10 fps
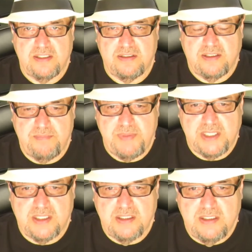
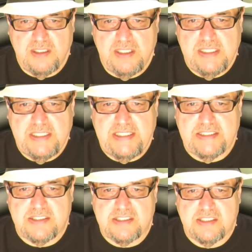Colombia.
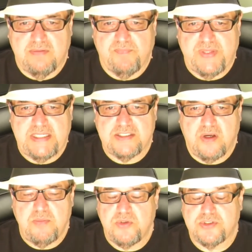It's
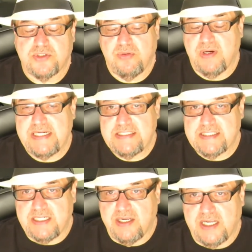almost
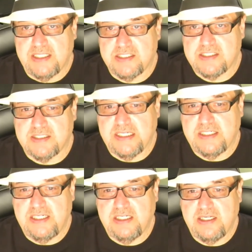crazy.
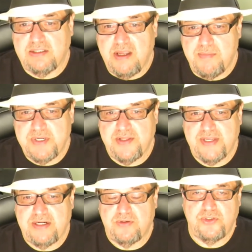In Colombia,
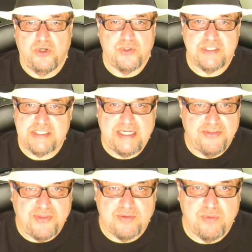they don't notice
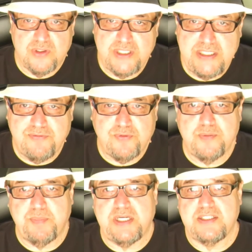anything really
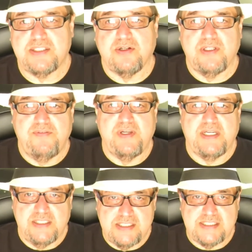different because they're living
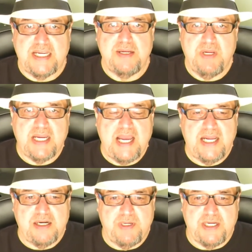in the same
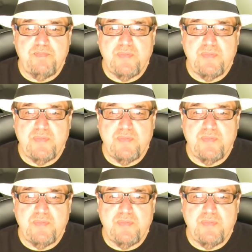economy.